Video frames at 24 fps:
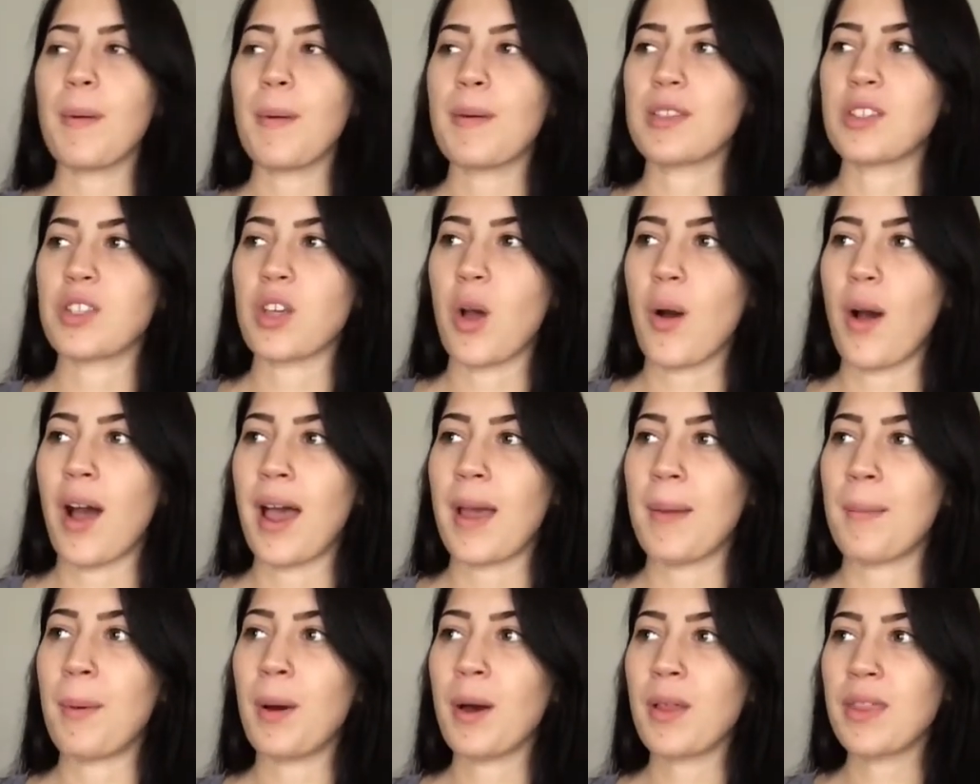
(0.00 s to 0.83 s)
So
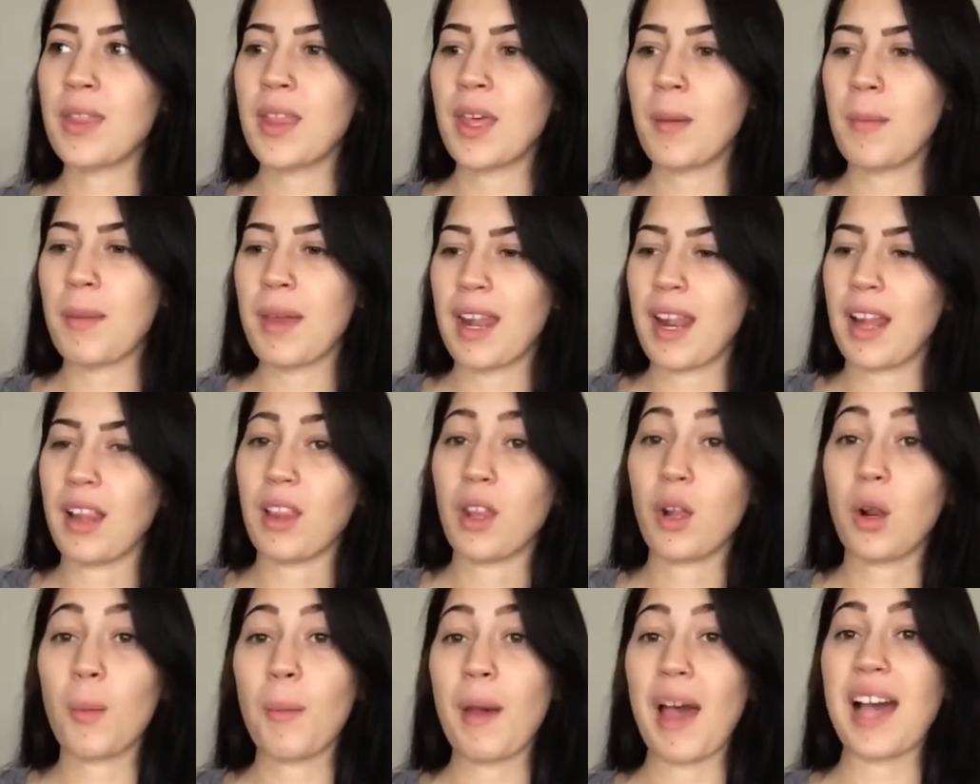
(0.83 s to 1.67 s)
I put them in a
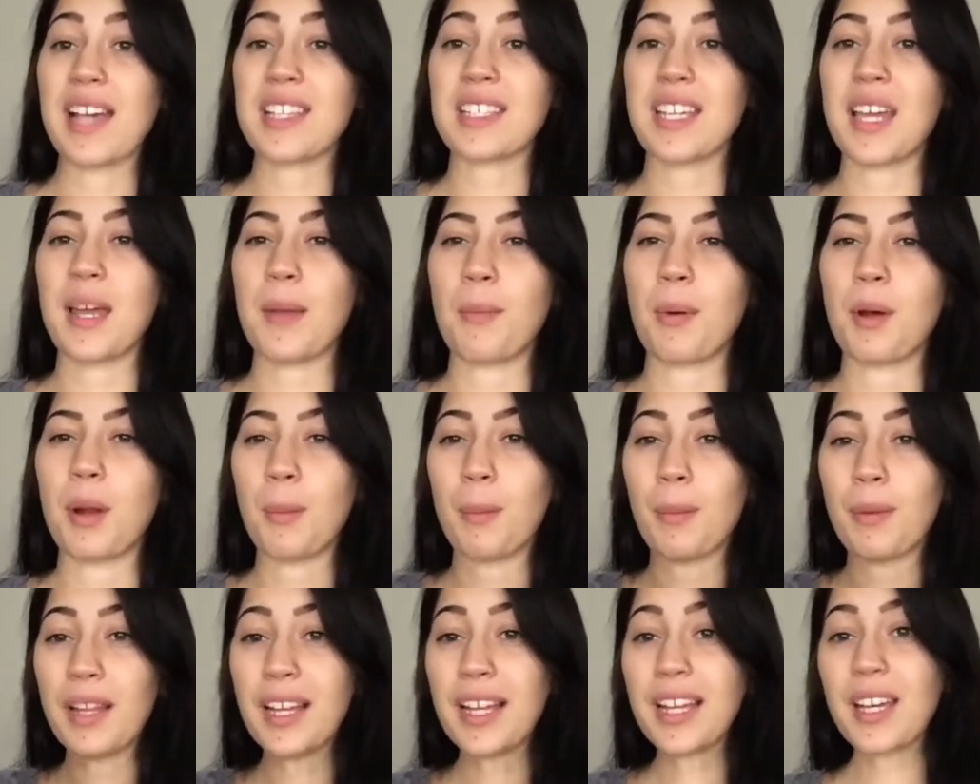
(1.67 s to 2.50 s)
little basket and put a
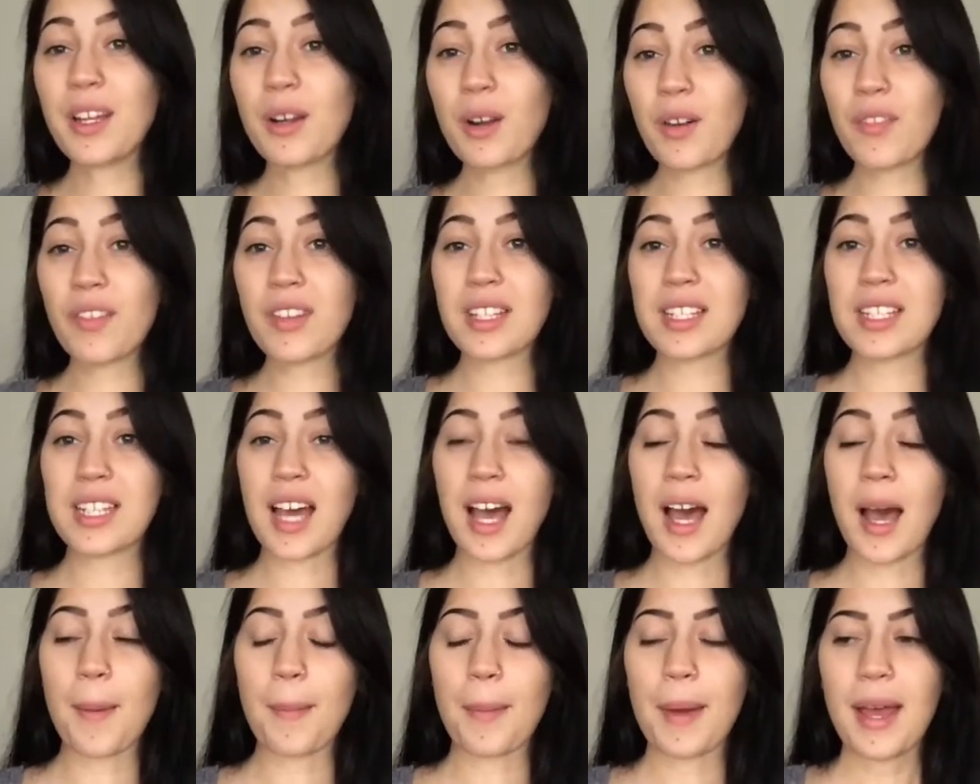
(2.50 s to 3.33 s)
blanket over the
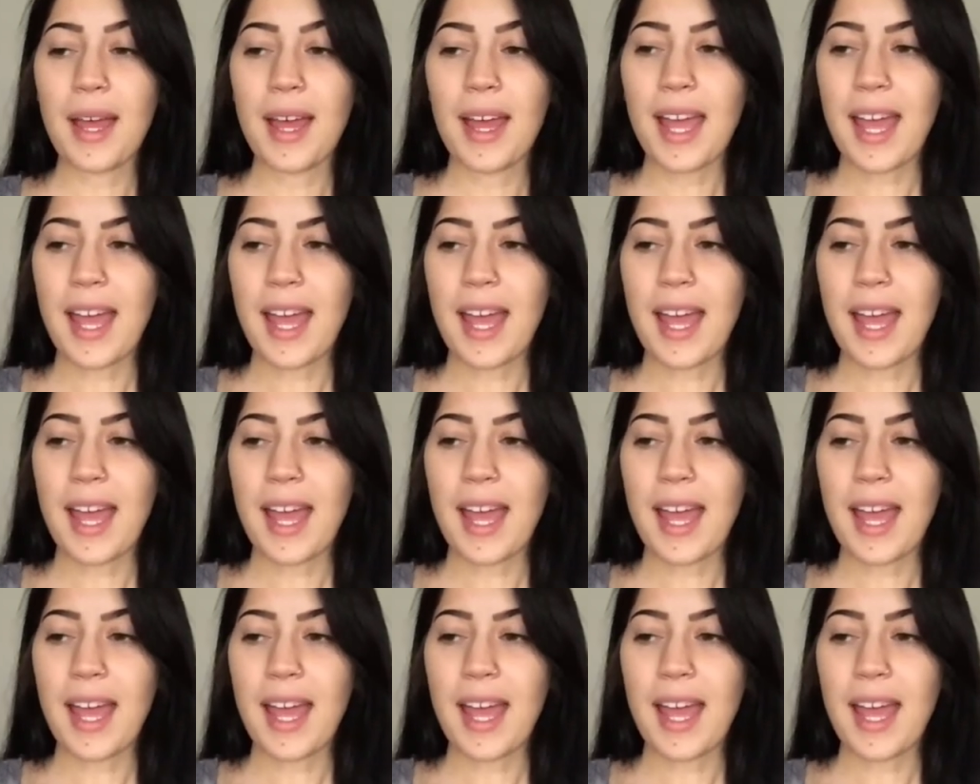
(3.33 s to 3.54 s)
top,